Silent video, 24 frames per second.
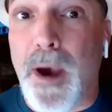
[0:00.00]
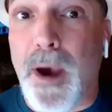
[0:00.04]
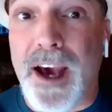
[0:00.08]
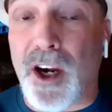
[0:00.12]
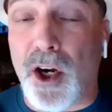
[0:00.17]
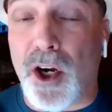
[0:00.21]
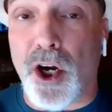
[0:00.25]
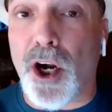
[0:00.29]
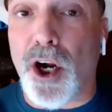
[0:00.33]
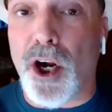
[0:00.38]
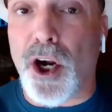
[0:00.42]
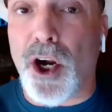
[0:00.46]

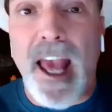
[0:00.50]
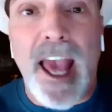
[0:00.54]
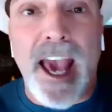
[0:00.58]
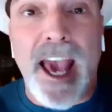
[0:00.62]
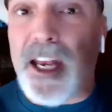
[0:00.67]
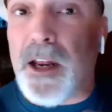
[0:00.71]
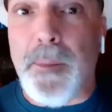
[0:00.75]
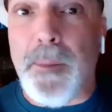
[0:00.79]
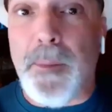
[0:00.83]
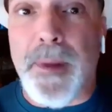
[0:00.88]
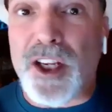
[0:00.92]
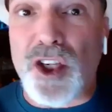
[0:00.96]
better
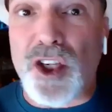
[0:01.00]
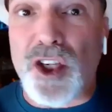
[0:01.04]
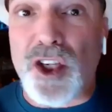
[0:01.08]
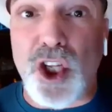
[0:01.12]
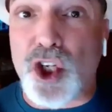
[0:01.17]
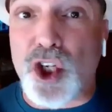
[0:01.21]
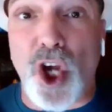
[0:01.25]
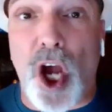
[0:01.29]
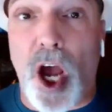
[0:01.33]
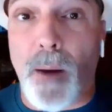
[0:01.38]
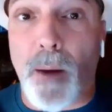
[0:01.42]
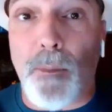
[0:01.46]
and it makes
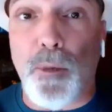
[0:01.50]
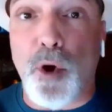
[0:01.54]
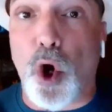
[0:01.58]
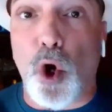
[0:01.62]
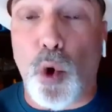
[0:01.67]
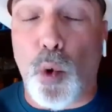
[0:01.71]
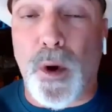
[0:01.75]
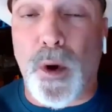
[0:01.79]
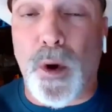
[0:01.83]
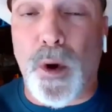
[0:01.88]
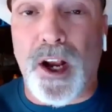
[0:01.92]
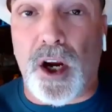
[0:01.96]
the job
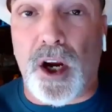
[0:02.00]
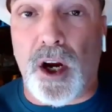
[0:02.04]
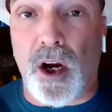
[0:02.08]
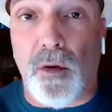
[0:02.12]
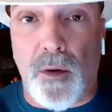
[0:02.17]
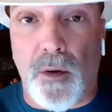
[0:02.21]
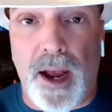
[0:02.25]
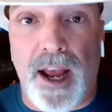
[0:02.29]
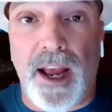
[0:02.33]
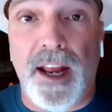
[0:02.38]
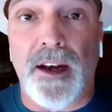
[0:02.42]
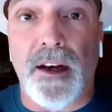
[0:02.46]
go
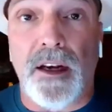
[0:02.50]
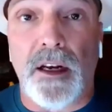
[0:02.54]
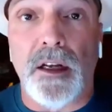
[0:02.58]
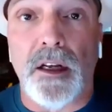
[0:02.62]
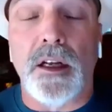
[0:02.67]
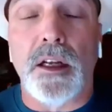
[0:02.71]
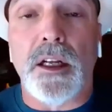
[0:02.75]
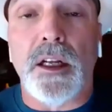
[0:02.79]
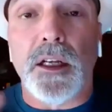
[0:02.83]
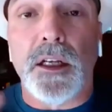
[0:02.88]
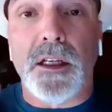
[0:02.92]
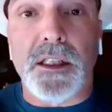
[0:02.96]
quicker, right?
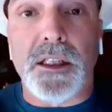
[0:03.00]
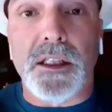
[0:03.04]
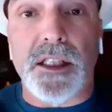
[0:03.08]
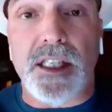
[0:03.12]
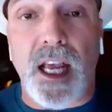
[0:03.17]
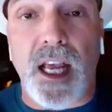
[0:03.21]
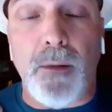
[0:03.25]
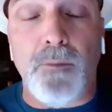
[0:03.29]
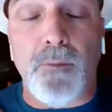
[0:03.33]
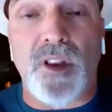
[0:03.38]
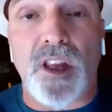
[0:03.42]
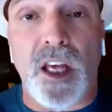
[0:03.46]

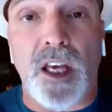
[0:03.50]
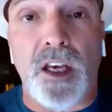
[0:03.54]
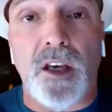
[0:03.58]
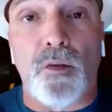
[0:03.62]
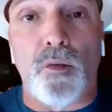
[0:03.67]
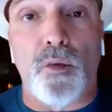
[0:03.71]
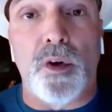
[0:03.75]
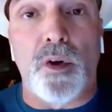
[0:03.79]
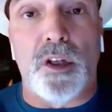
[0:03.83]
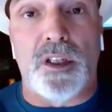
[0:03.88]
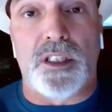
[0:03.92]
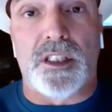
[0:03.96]
Same
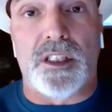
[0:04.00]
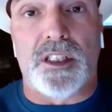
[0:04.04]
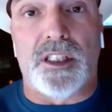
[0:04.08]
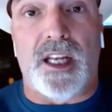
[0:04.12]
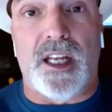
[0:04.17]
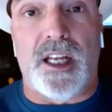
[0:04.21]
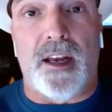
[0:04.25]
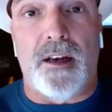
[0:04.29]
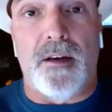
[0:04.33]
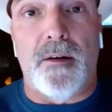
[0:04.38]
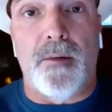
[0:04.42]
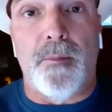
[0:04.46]
thing in real
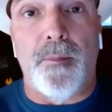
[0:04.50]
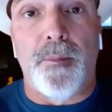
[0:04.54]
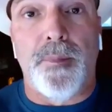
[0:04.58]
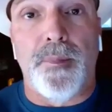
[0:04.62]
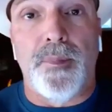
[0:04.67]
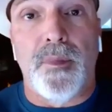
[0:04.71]
estate.